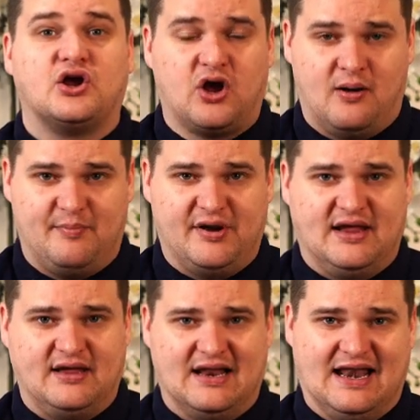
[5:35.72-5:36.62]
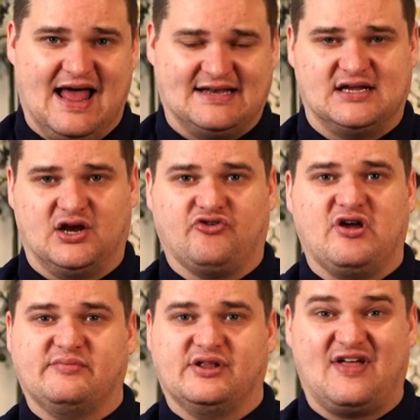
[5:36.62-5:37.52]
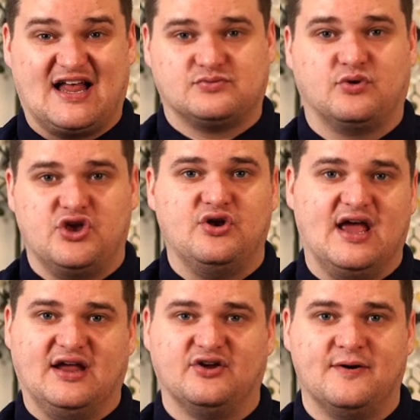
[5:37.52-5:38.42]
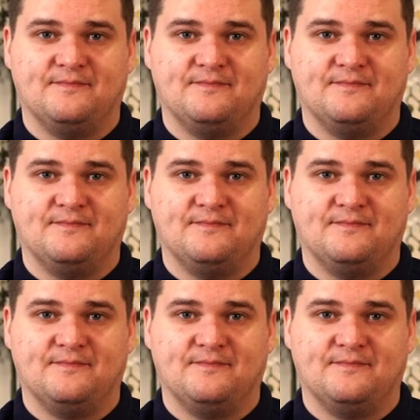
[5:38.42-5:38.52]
company let agreement. That's what you need.